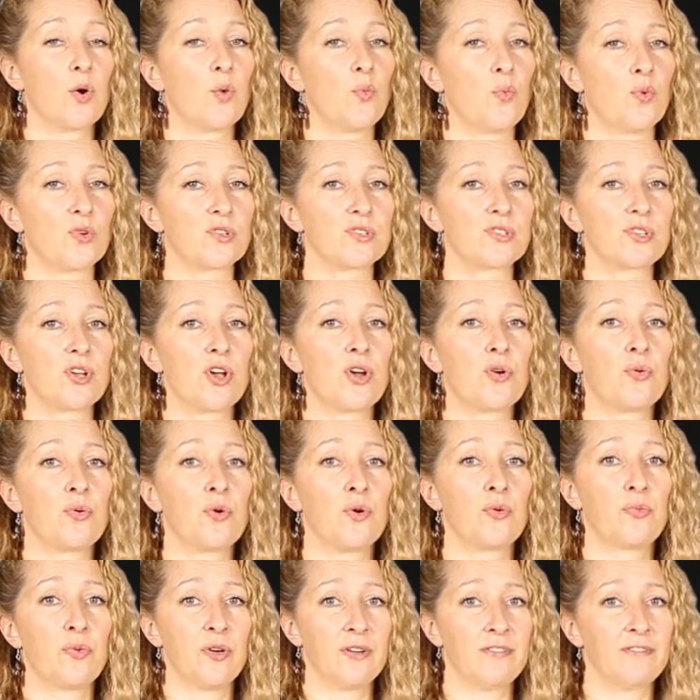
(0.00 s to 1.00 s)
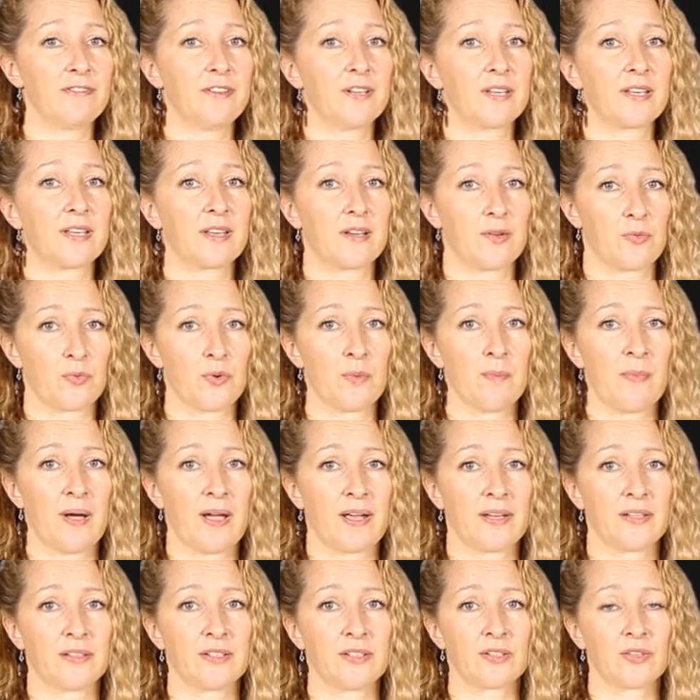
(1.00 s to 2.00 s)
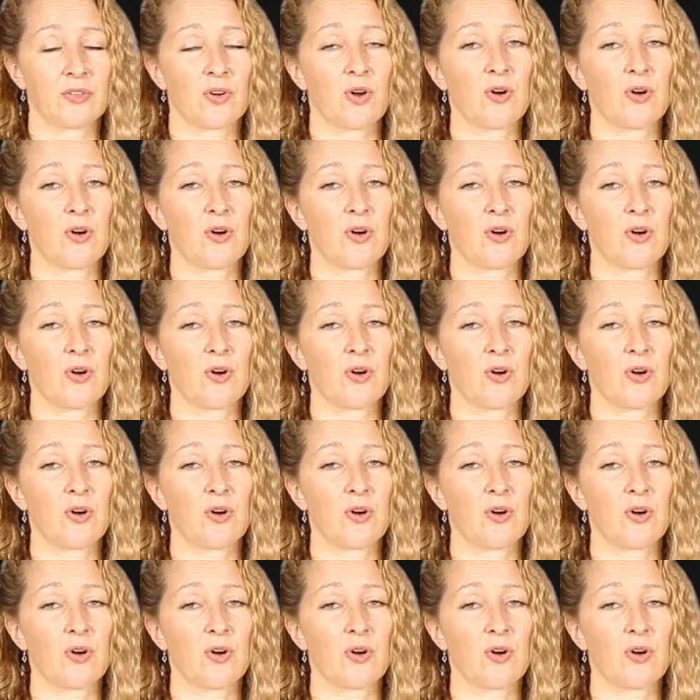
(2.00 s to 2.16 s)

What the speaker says: was a horrific reminder